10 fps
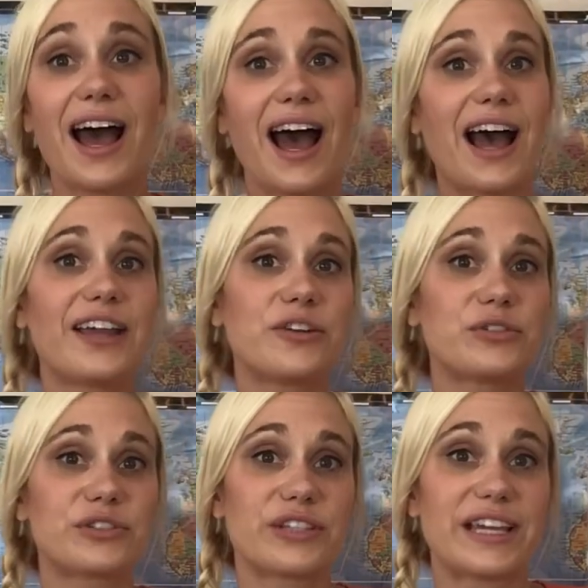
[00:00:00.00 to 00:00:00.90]
I
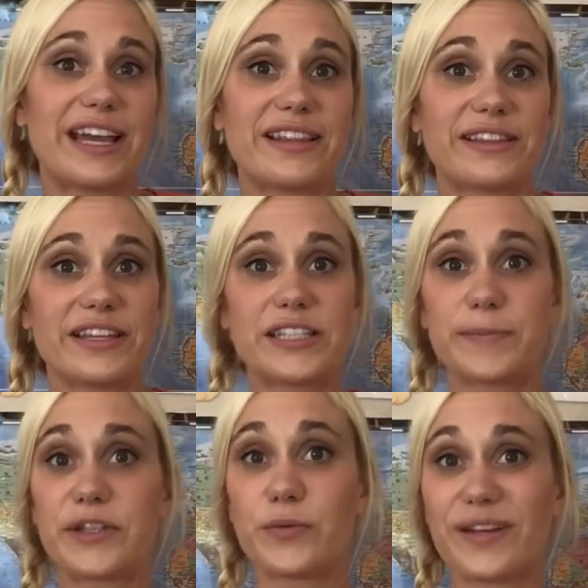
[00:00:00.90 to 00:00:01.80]
usually hit this
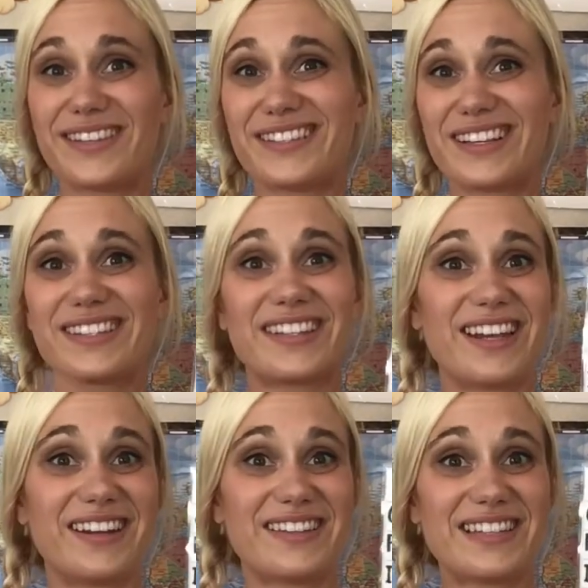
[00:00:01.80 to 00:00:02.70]
between
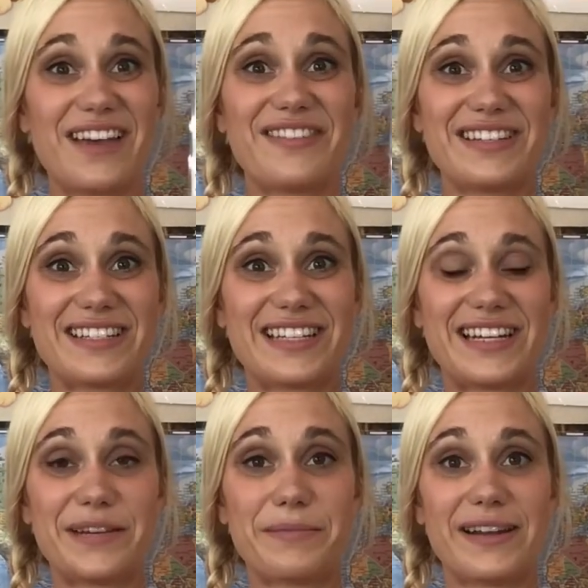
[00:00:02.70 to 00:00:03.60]
16 and
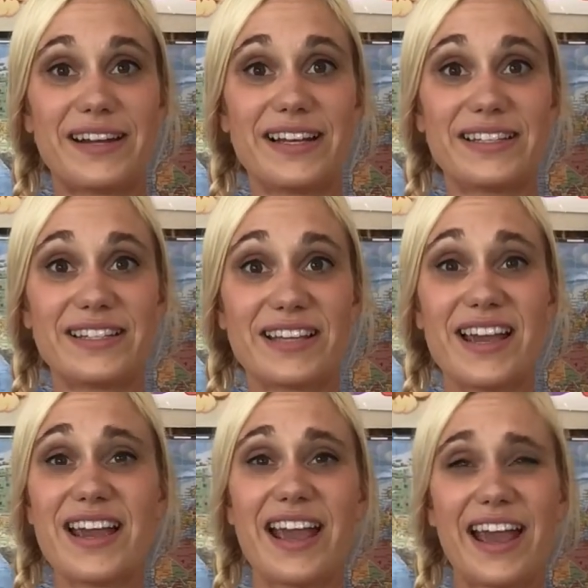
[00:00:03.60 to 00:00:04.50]
17 minutes,
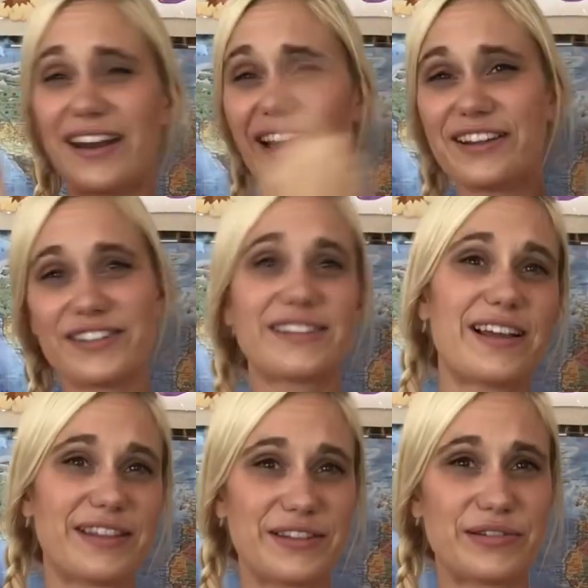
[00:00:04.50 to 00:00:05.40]
and I just
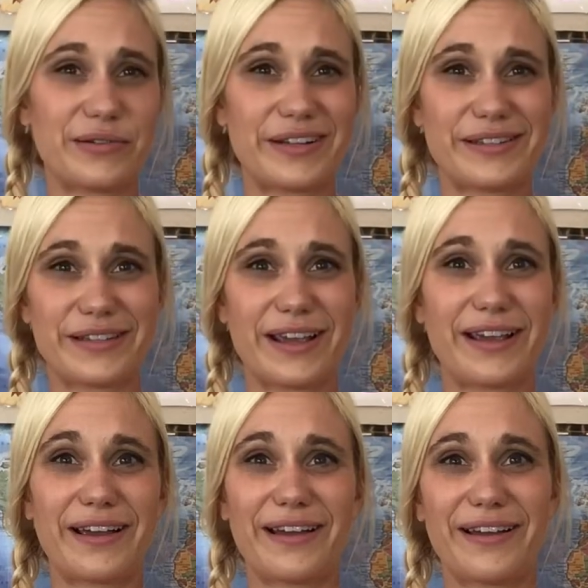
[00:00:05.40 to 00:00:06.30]
let the students
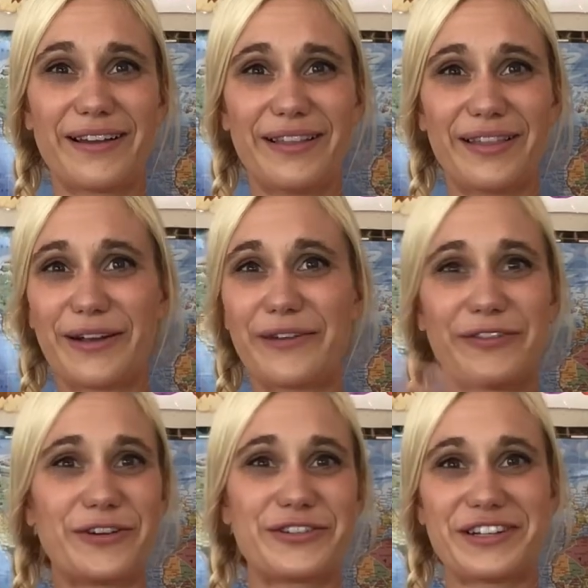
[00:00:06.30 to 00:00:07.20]
sing their
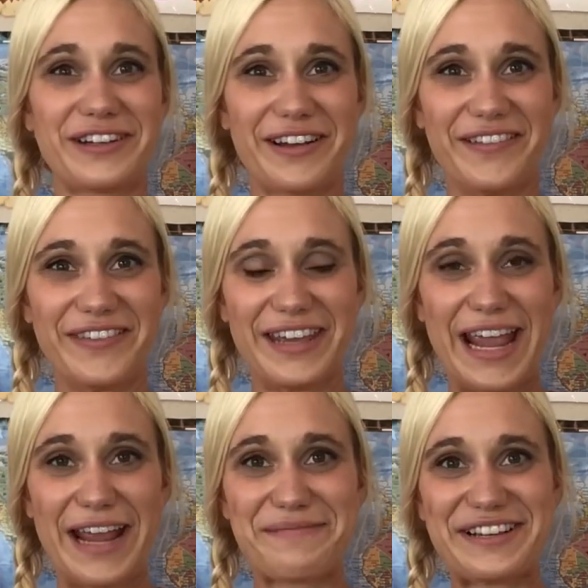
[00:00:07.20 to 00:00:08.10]
version of the
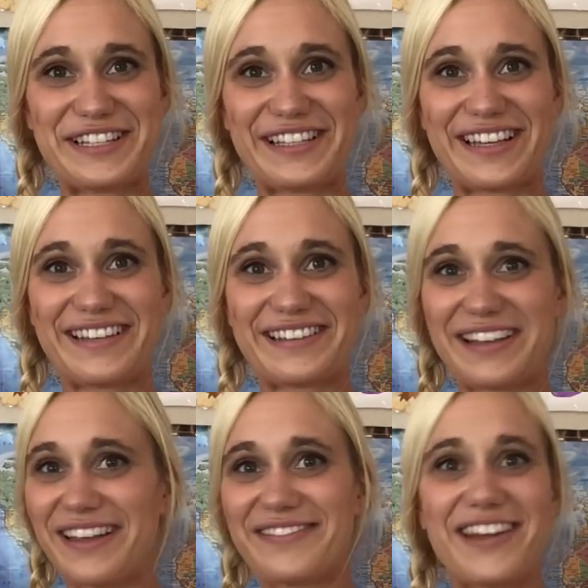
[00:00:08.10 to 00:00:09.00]
ABCs.
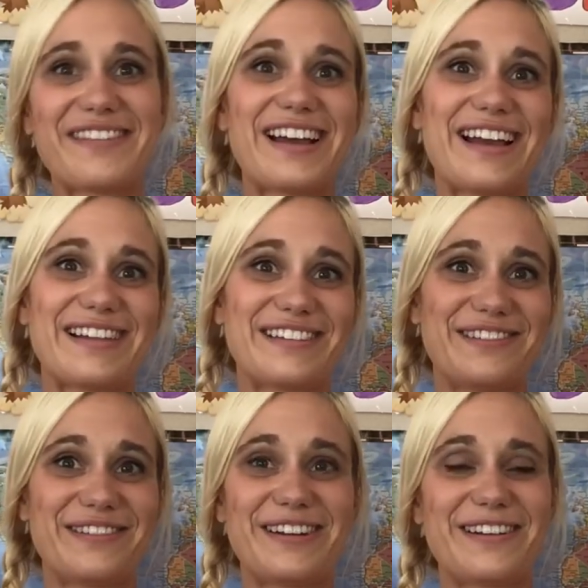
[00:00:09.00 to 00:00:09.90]
I've never had a
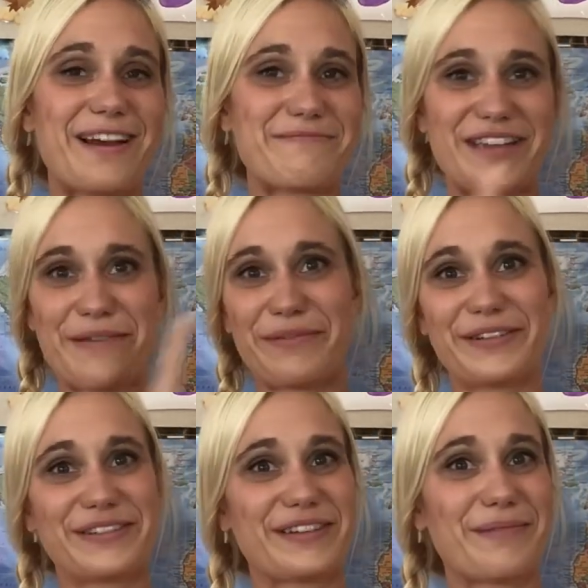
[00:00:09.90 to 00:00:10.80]
student not be able
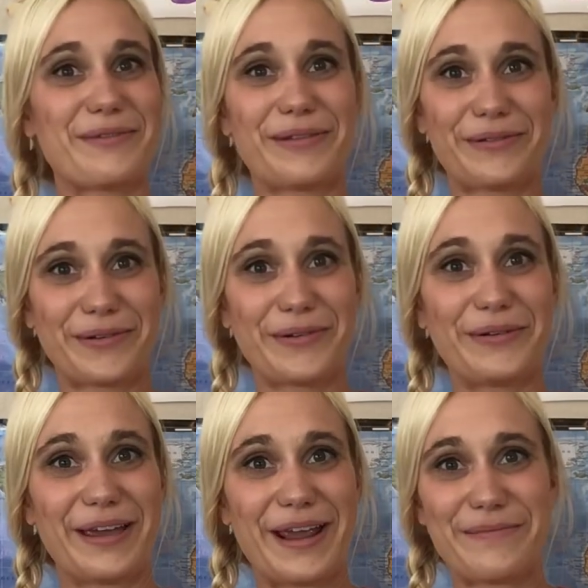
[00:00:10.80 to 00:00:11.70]
to stumble
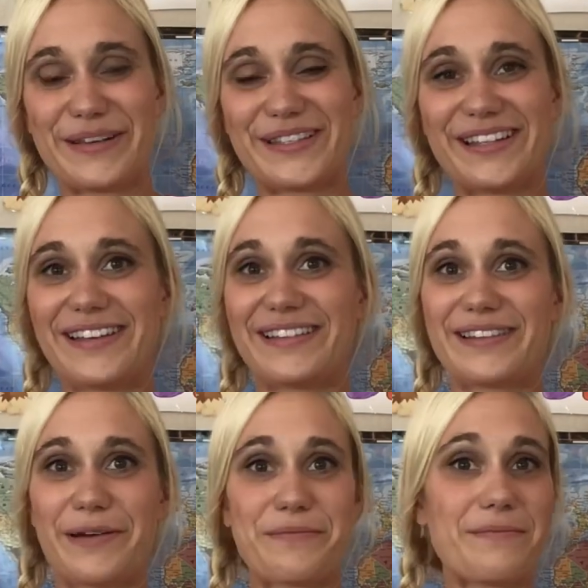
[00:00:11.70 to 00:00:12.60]
through the ABCs
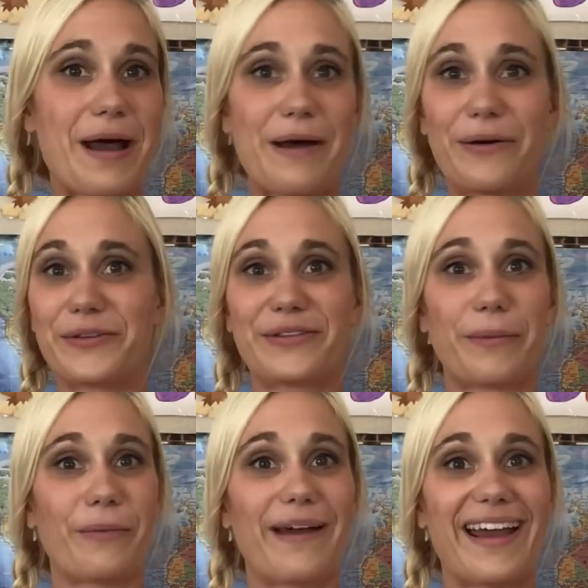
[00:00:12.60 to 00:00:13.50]
somehow,
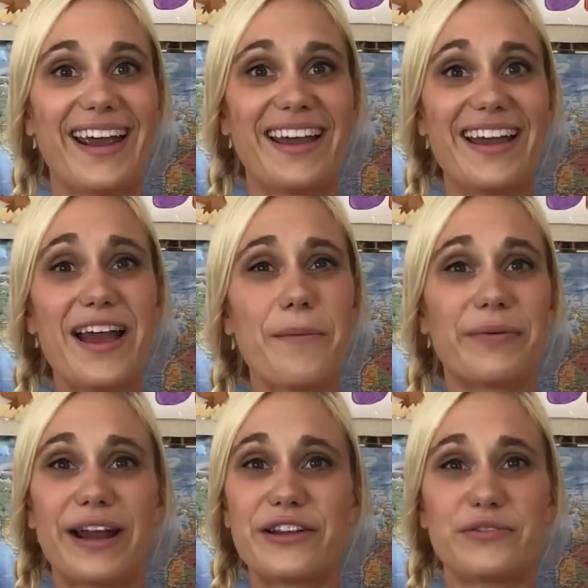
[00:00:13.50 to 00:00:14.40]
some way,
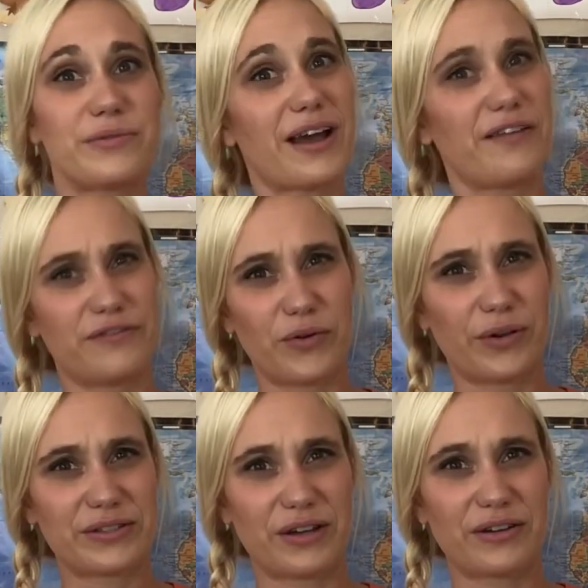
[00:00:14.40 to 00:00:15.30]
but I do not
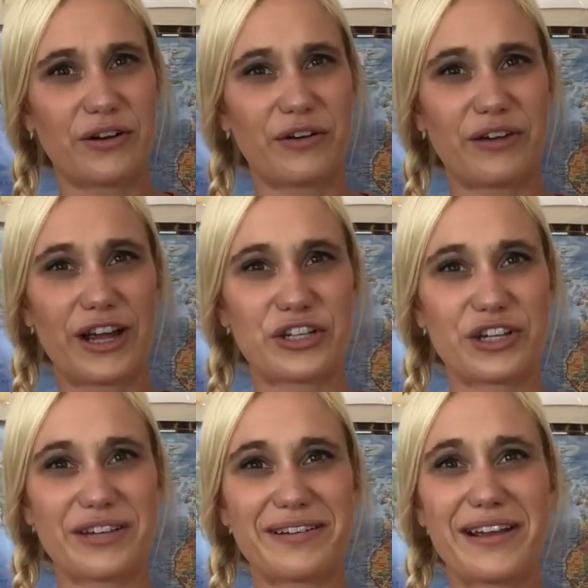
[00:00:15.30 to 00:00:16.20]
focus on
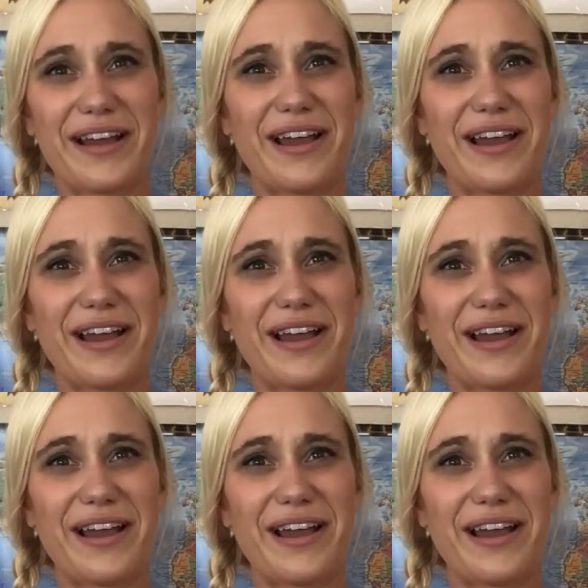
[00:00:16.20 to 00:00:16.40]
correction.